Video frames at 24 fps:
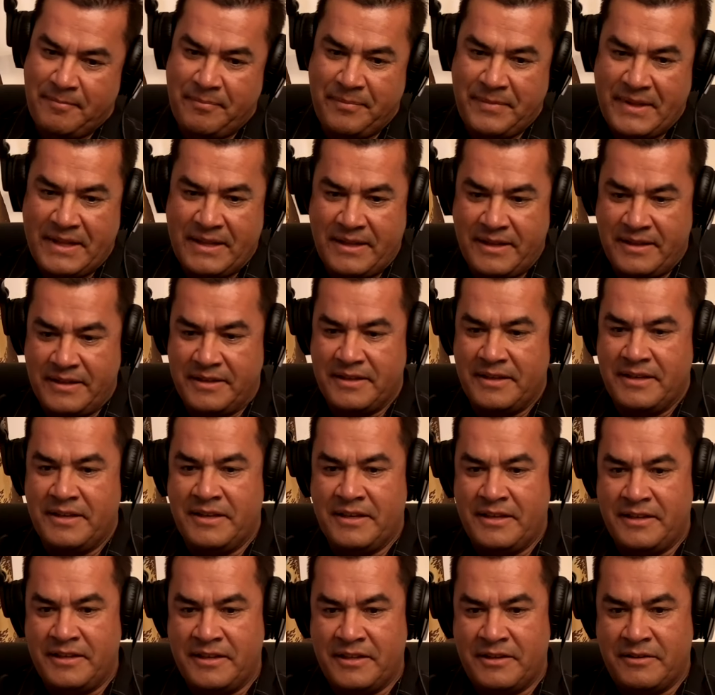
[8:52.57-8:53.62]
uh,
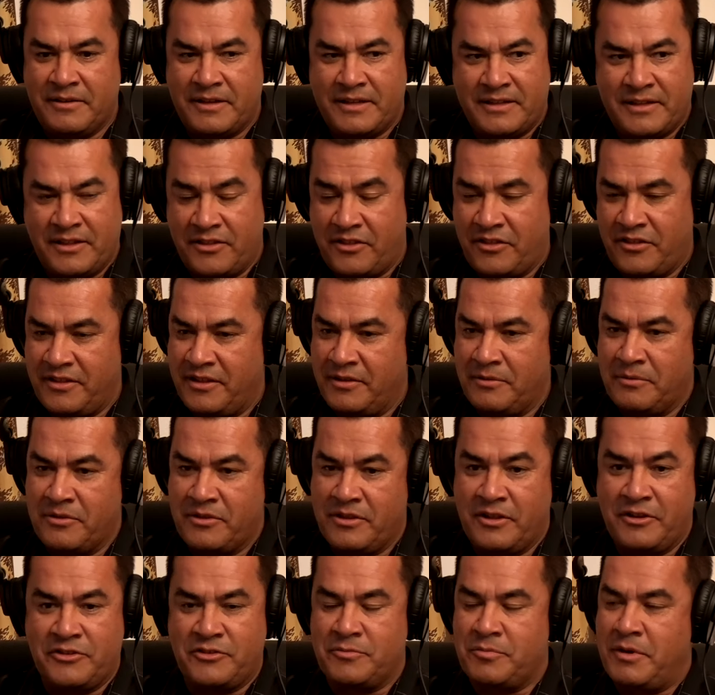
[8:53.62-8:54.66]
it, you know, this it was
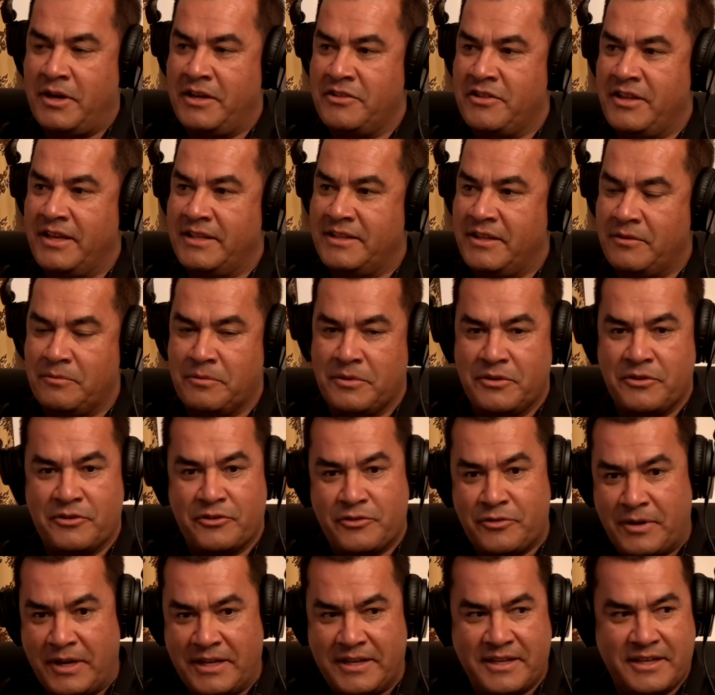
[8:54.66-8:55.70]
a large project, and when you're
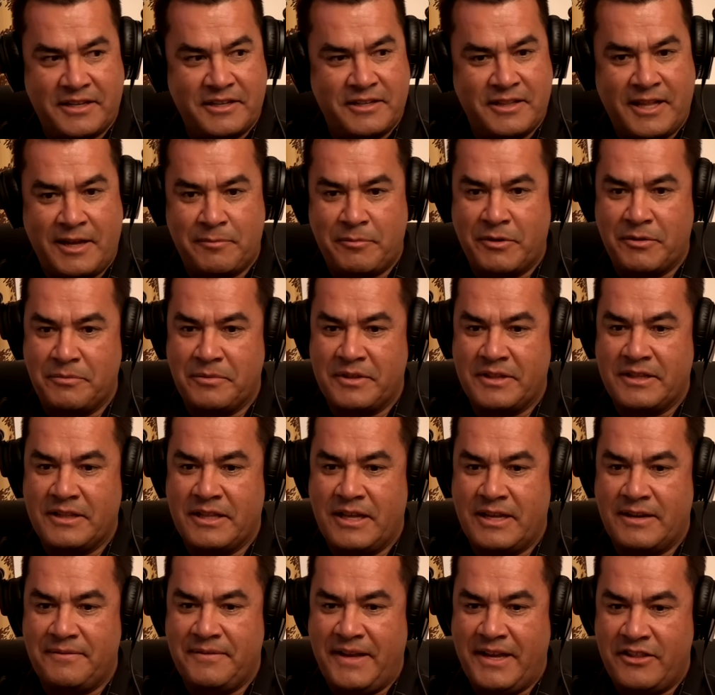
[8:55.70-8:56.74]
trying to collaborate with a
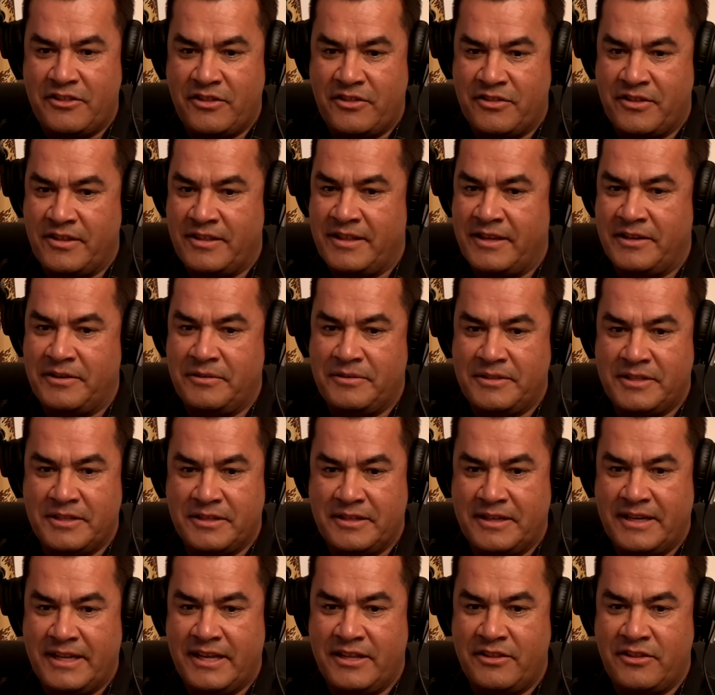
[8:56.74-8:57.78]
lot of agencies, a lot of
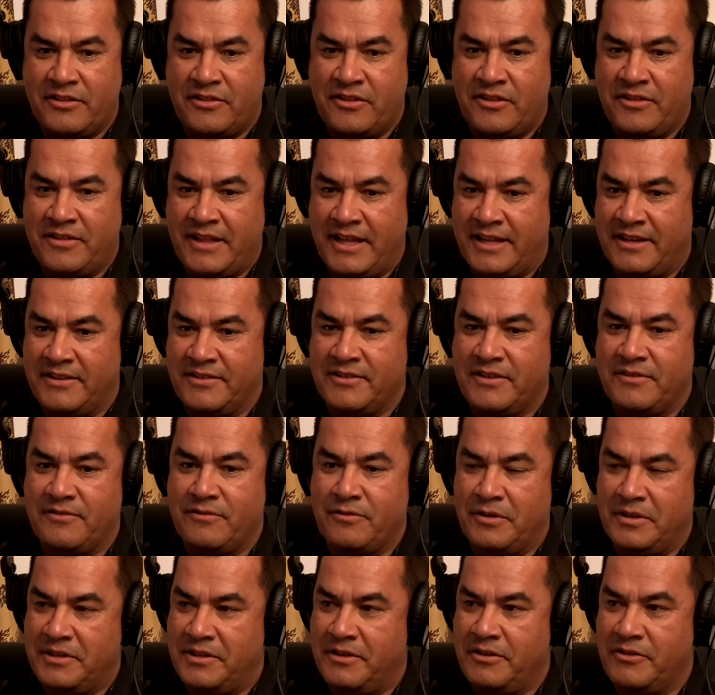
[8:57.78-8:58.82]
utility agencies, Edison,
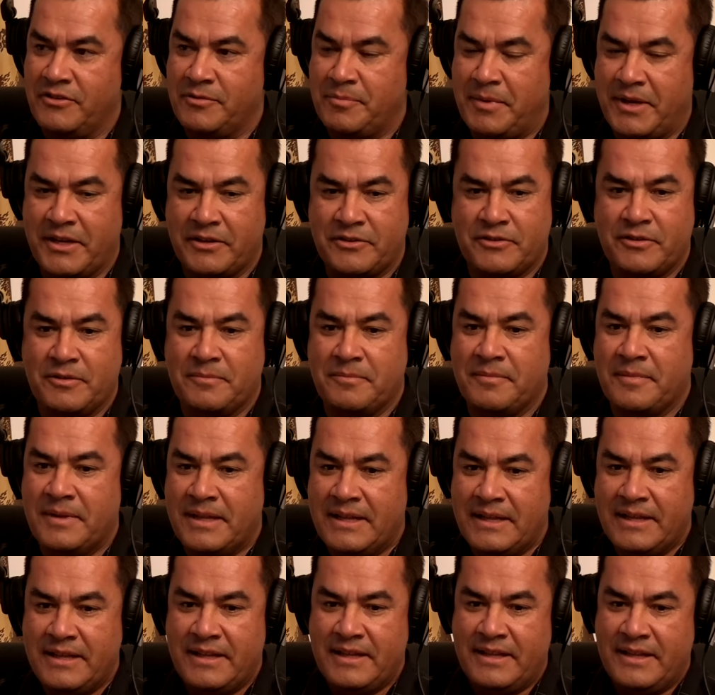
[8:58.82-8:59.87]
Frontier, Spectrum,
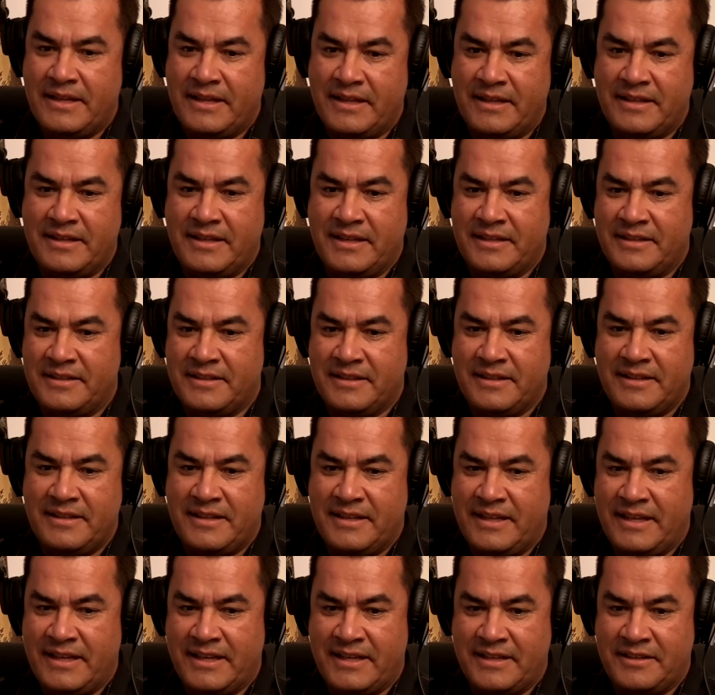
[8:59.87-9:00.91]
it, uh, it
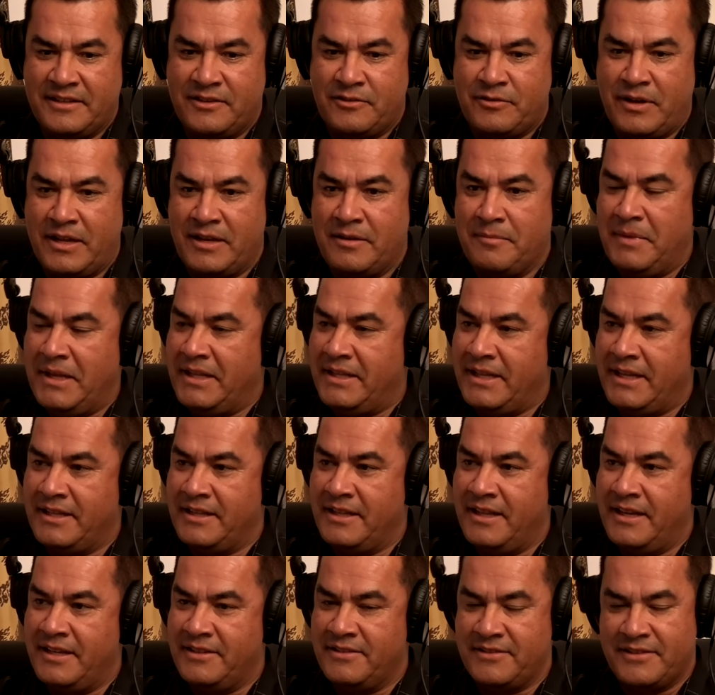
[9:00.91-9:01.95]
and try to meet
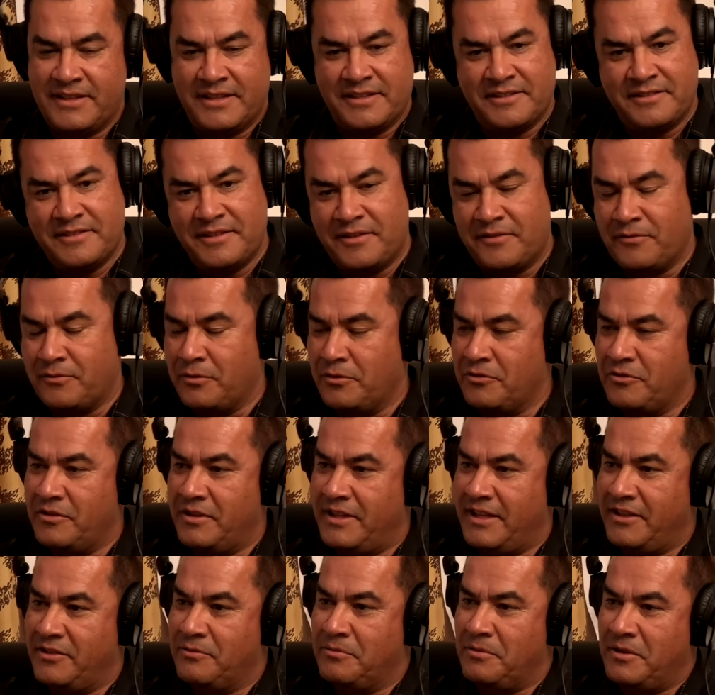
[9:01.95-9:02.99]
deadlines, that
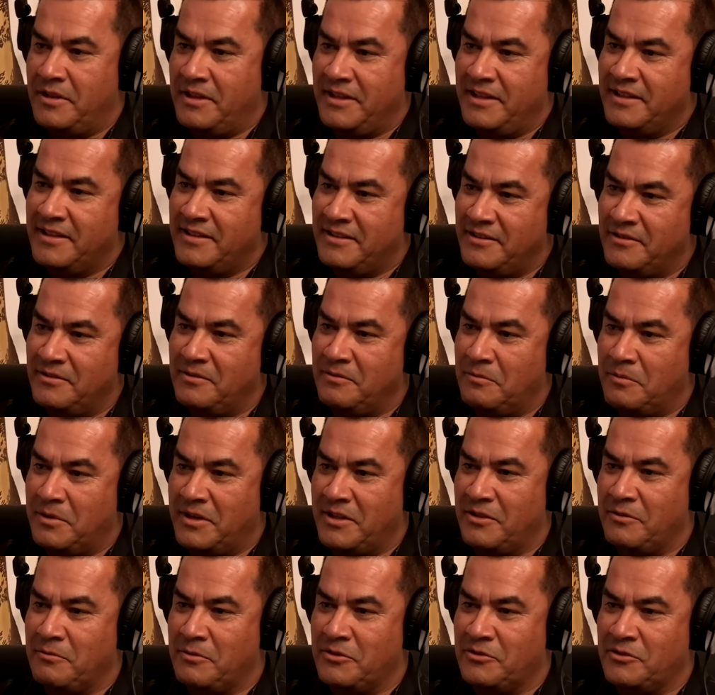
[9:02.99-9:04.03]
unfortunately that's one of
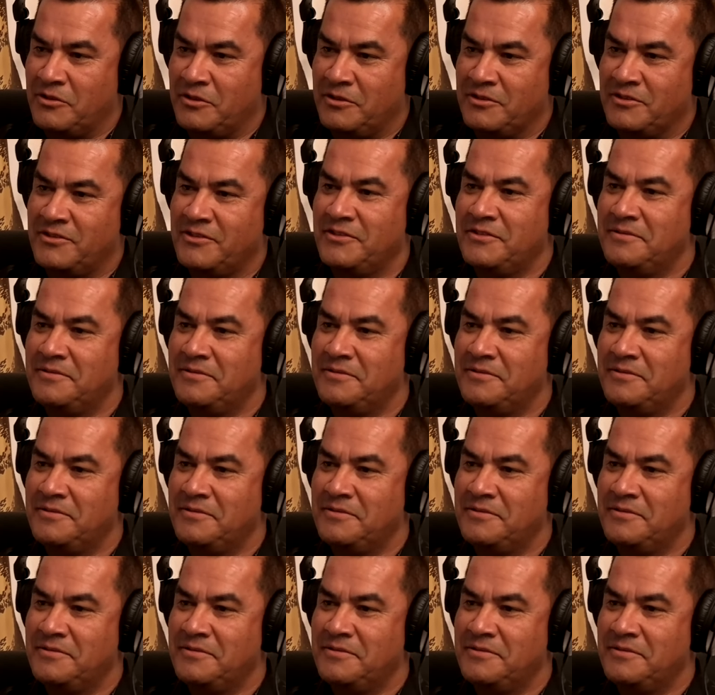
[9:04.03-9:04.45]
one yeah. of the results.